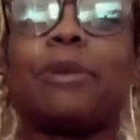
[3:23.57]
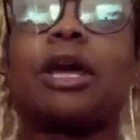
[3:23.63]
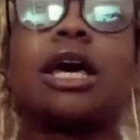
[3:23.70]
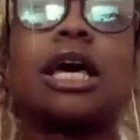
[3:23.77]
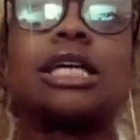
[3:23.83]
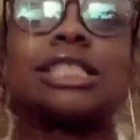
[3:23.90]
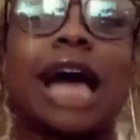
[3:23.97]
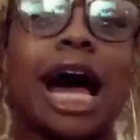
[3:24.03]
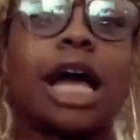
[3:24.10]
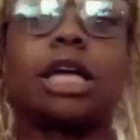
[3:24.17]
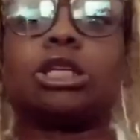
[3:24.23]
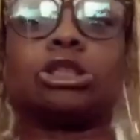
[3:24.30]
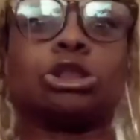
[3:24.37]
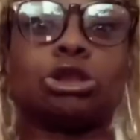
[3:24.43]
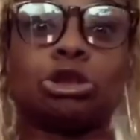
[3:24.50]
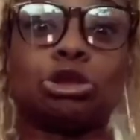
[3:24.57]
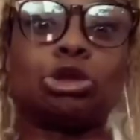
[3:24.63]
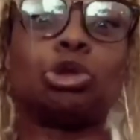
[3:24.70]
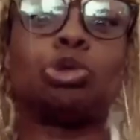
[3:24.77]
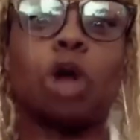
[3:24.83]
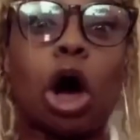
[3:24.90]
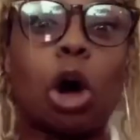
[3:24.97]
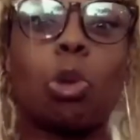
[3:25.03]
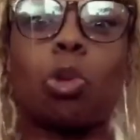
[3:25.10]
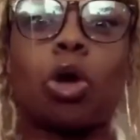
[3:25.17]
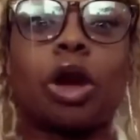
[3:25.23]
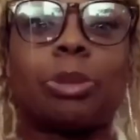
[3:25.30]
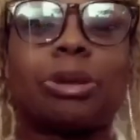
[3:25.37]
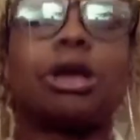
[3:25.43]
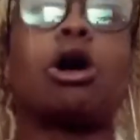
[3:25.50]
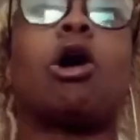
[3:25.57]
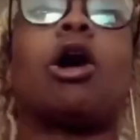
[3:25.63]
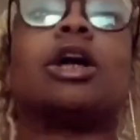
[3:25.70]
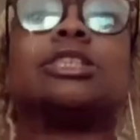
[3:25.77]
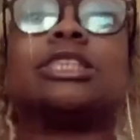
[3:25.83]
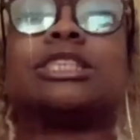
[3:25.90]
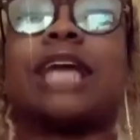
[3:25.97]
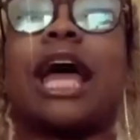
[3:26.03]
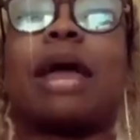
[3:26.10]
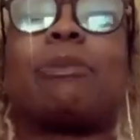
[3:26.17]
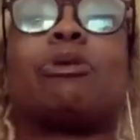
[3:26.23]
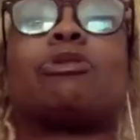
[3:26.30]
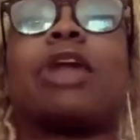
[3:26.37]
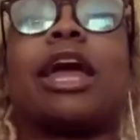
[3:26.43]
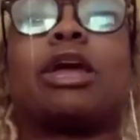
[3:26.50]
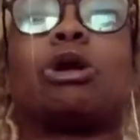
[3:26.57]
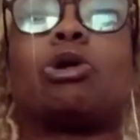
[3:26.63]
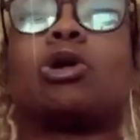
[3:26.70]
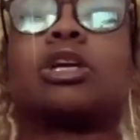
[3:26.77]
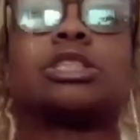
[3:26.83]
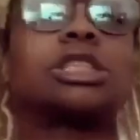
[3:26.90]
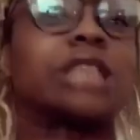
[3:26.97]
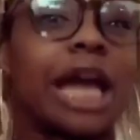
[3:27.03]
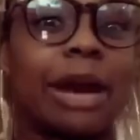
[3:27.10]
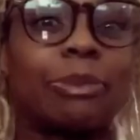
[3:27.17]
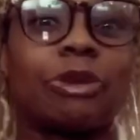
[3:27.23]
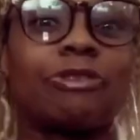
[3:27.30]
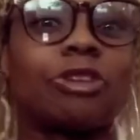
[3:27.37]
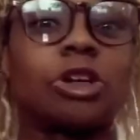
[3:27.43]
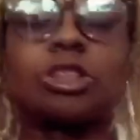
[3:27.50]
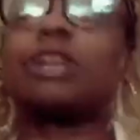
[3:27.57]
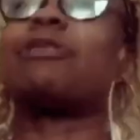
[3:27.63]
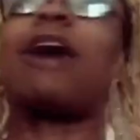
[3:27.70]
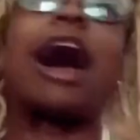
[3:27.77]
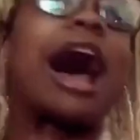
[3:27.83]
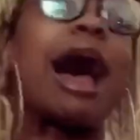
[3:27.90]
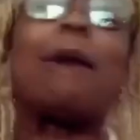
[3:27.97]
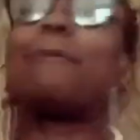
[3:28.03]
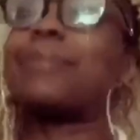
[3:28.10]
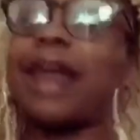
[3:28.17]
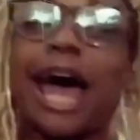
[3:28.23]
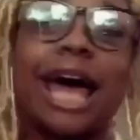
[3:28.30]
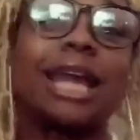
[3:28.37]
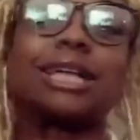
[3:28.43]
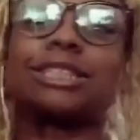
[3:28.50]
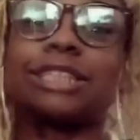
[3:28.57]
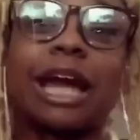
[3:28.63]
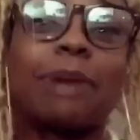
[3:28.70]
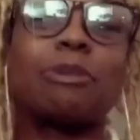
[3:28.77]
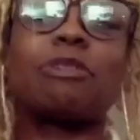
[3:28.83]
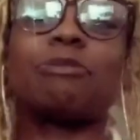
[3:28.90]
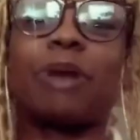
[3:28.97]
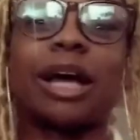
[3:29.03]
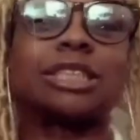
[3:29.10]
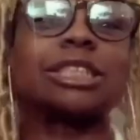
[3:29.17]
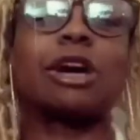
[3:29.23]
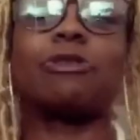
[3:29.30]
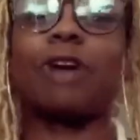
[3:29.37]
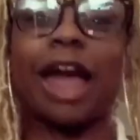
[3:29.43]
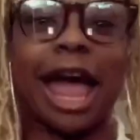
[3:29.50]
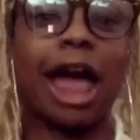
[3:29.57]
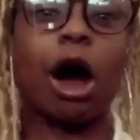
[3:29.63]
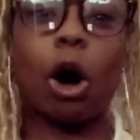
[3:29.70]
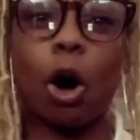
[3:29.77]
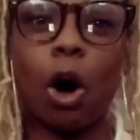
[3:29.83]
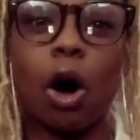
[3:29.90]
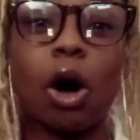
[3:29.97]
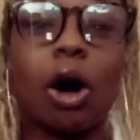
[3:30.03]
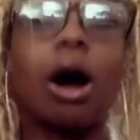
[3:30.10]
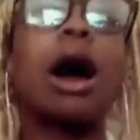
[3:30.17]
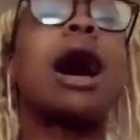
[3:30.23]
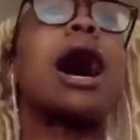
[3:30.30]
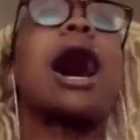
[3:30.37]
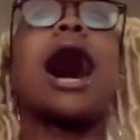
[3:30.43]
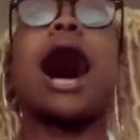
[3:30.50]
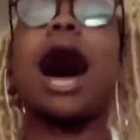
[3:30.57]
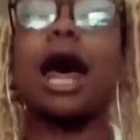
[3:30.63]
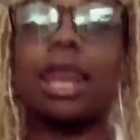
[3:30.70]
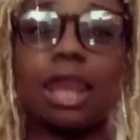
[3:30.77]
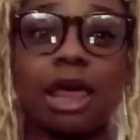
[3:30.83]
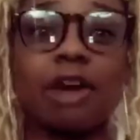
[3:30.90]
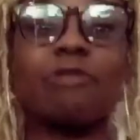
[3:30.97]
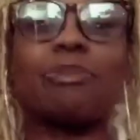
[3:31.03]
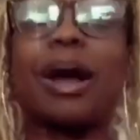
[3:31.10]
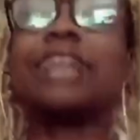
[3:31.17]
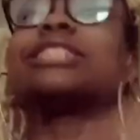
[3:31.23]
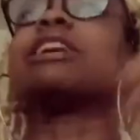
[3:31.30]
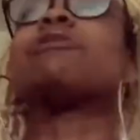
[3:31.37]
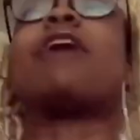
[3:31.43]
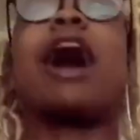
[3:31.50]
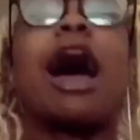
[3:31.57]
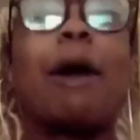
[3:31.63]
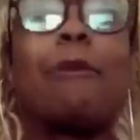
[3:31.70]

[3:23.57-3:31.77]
because you don't want to be called disabled that you're ashamed of yourself. I'm not ashamed of myself at all. I love myself. I